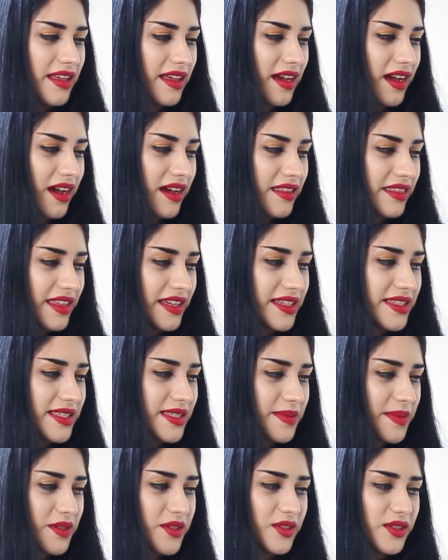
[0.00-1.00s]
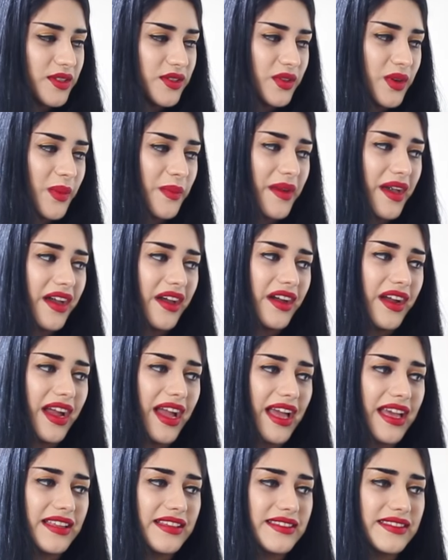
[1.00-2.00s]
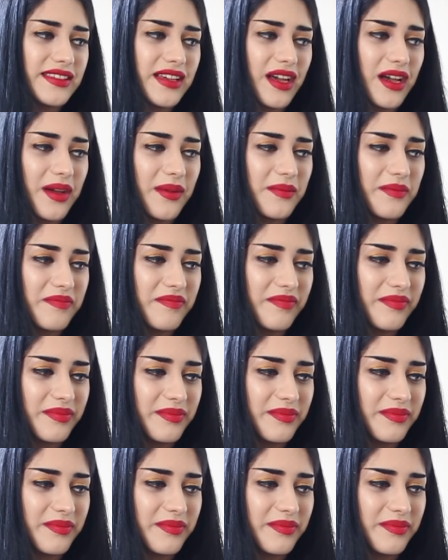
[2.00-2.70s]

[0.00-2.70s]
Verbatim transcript: uh, thanks especially to Amer and um,